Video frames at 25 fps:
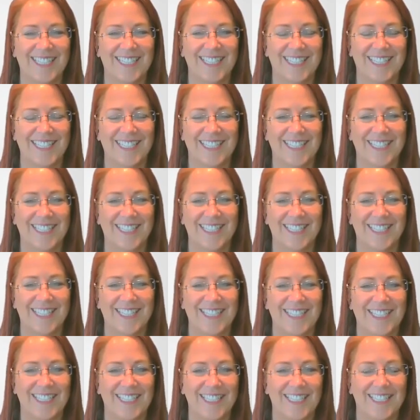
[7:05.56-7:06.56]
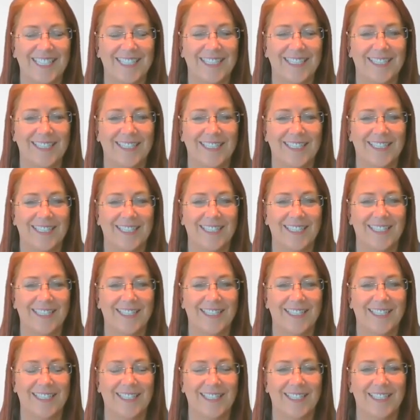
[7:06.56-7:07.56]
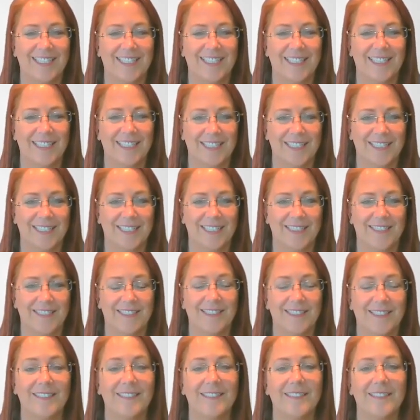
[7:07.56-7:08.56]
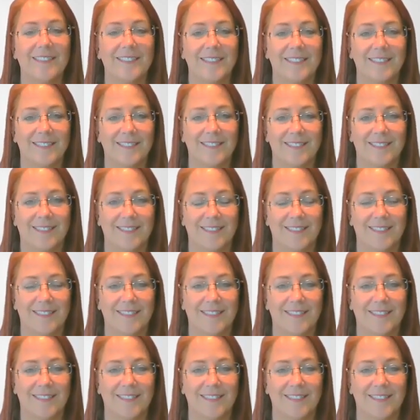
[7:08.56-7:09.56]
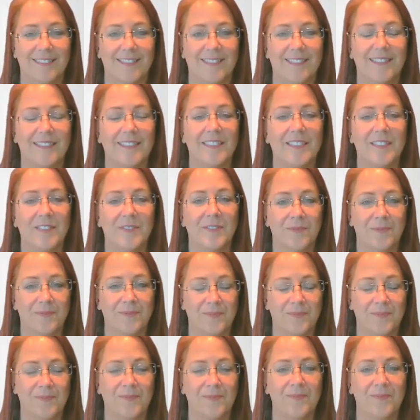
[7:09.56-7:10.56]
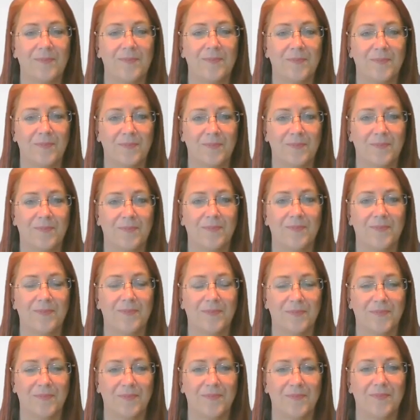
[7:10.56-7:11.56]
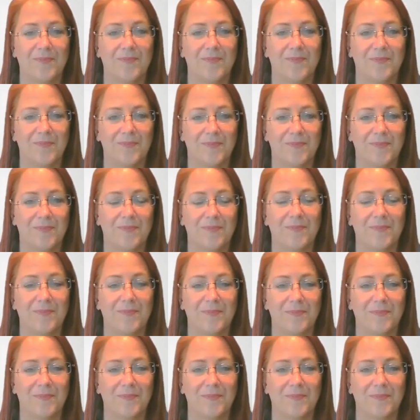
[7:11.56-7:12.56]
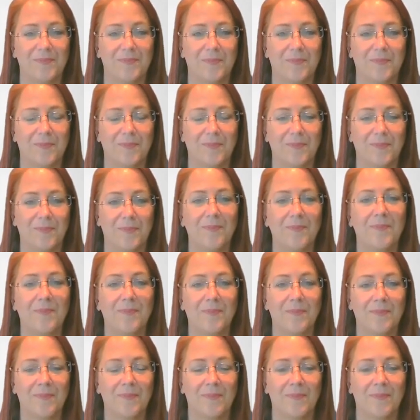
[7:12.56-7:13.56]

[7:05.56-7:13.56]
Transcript: (not speaking)